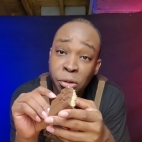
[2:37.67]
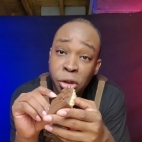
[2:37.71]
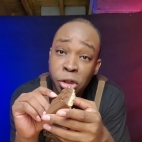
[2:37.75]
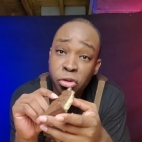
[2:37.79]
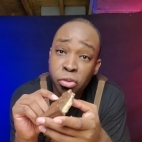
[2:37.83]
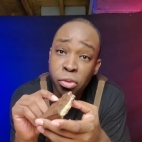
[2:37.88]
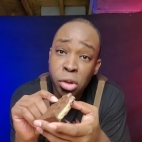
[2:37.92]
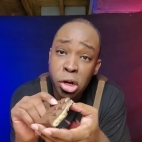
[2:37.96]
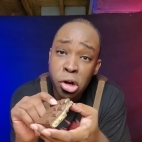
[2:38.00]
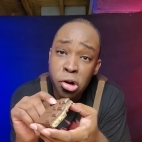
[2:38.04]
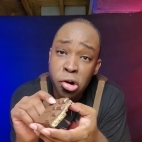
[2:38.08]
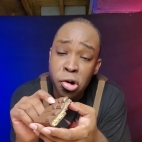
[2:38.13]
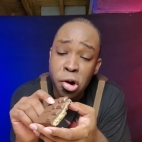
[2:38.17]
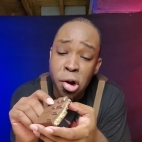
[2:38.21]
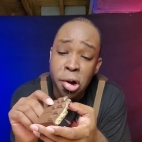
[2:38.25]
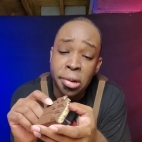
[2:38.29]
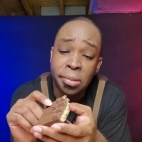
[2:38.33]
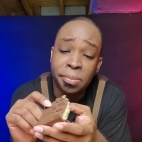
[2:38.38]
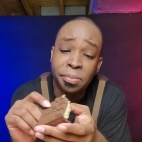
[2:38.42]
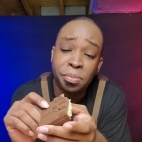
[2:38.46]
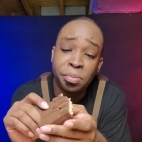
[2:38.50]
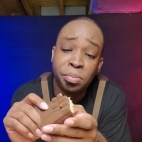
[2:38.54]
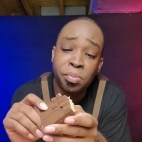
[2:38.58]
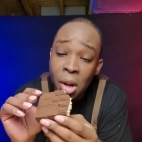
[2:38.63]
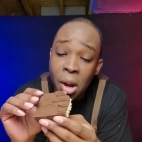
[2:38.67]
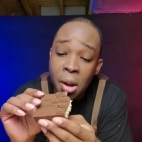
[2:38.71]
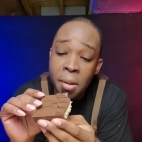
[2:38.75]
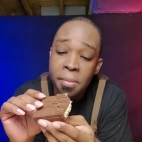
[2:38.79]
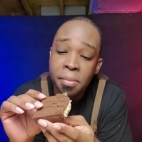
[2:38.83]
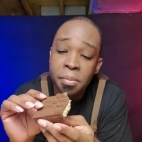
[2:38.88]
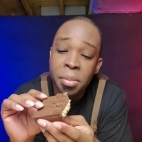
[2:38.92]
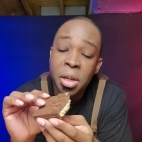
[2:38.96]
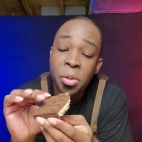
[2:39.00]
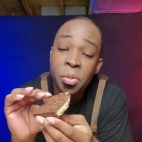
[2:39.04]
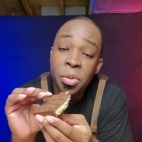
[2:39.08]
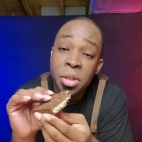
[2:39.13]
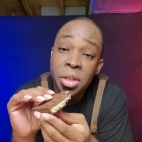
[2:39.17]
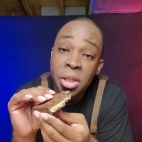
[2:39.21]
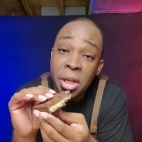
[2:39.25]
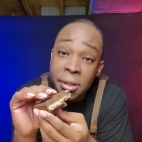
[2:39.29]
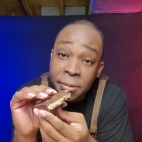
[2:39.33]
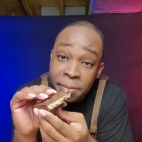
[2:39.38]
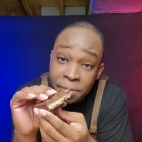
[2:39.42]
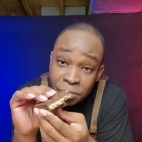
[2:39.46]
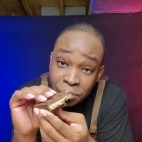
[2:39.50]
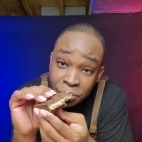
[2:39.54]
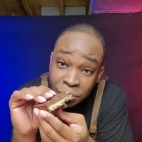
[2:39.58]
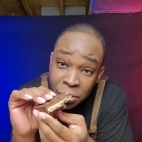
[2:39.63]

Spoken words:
It's really good, but I will say,